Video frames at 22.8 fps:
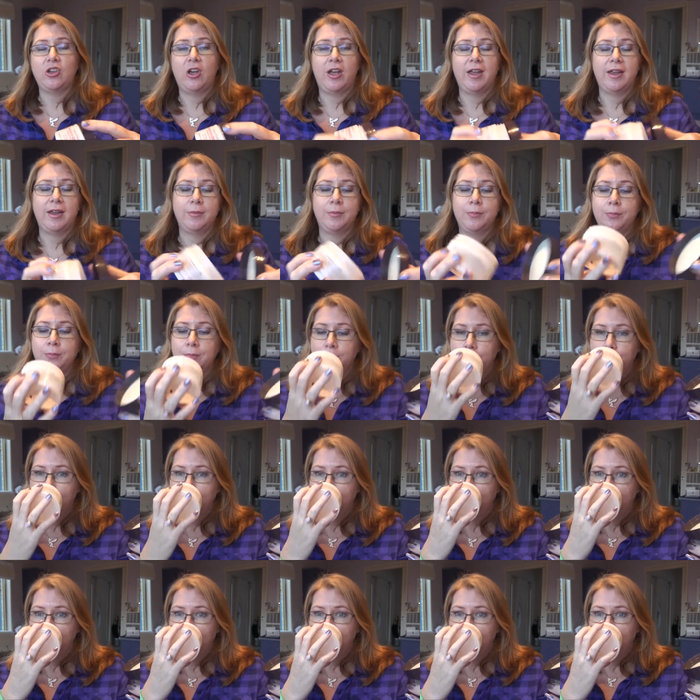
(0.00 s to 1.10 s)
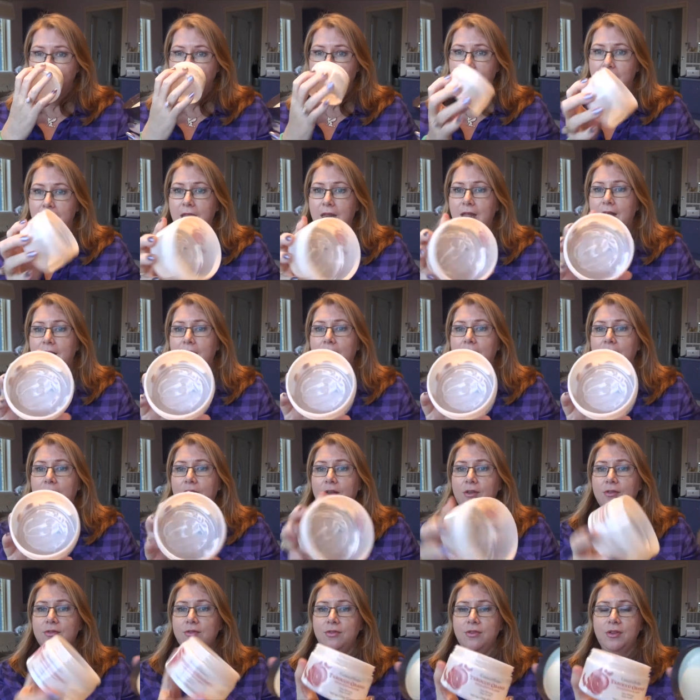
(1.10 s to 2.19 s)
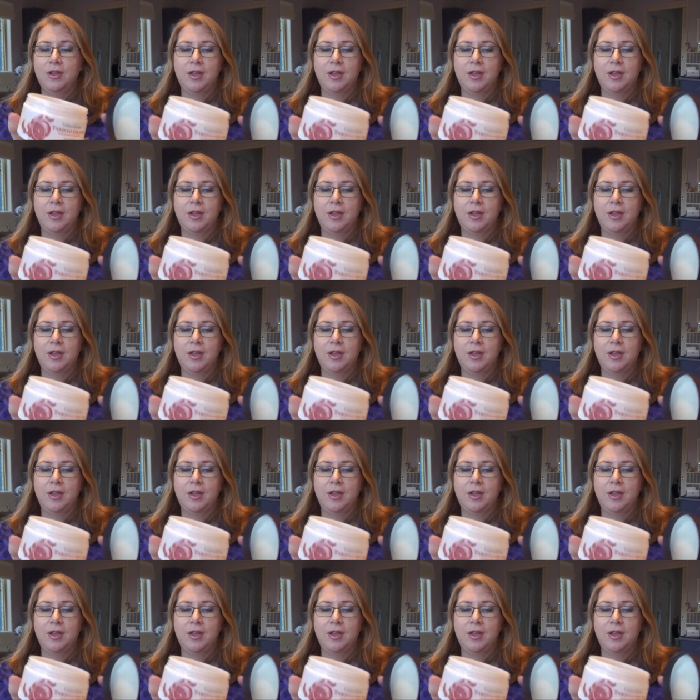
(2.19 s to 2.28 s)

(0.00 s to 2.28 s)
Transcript: I love.